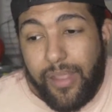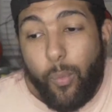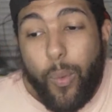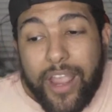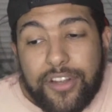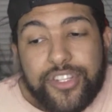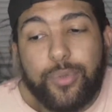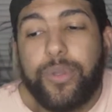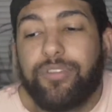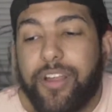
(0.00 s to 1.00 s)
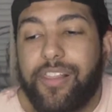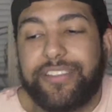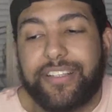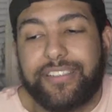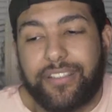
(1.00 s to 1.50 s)
Where should we
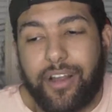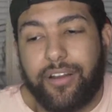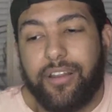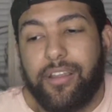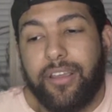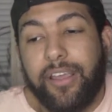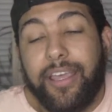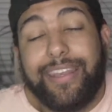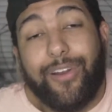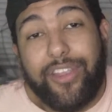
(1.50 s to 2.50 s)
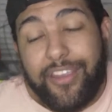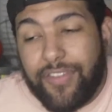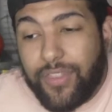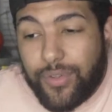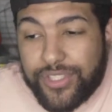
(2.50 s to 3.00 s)
realistically start? Now,
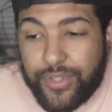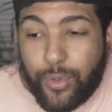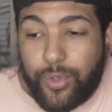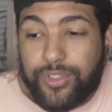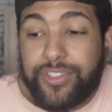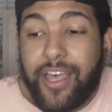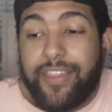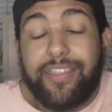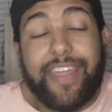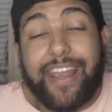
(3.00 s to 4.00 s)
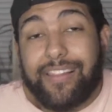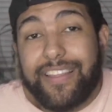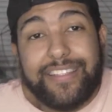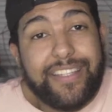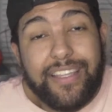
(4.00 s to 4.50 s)
given those schools that I
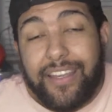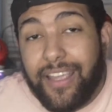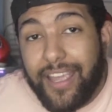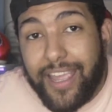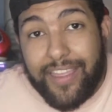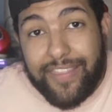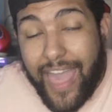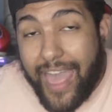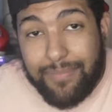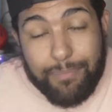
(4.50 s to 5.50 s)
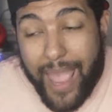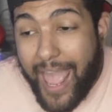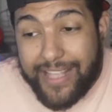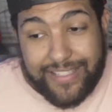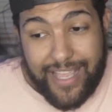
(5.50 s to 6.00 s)
listed in that
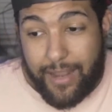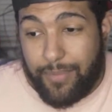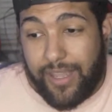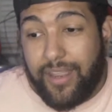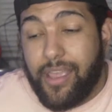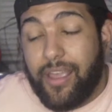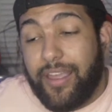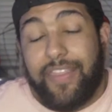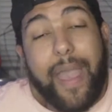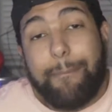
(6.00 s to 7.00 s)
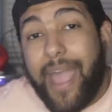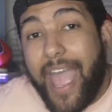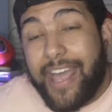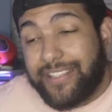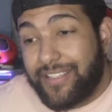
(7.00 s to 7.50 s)
past segment, in that
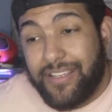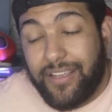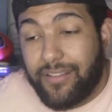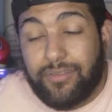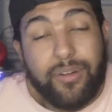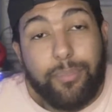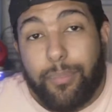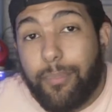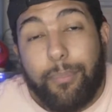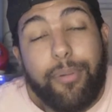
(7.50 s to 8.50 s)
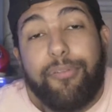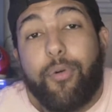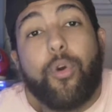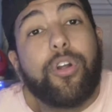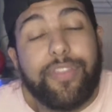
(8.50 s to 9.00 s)
past,
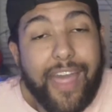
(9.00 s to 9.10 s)
before